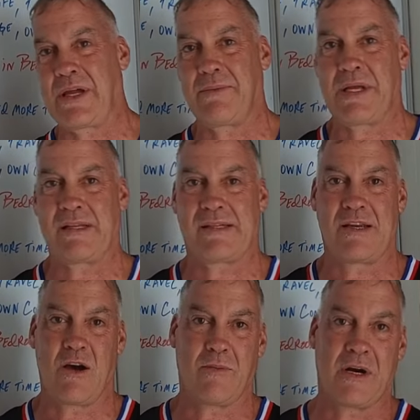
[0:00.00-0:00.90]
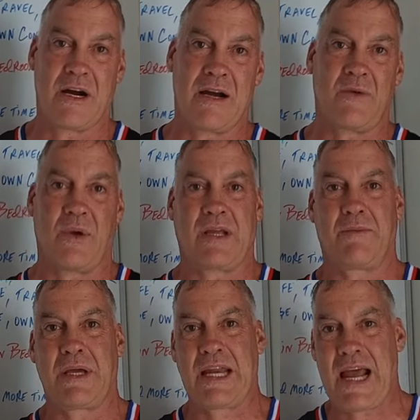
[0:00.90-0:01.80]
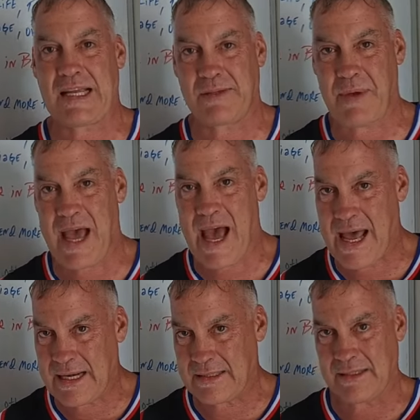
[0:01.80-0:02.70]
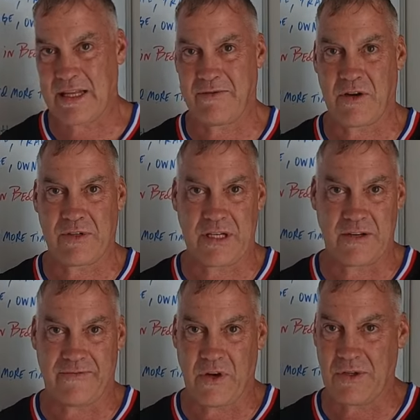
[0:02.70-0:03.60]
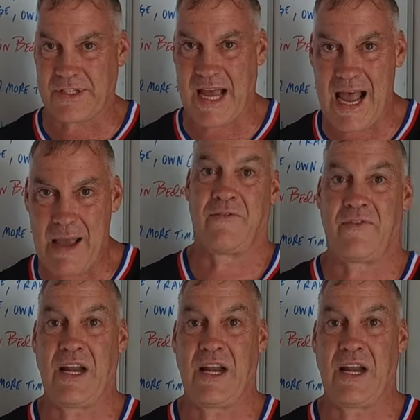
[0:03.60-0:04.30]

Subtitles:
We could be a snowbird. We could be an expat, live over here full time.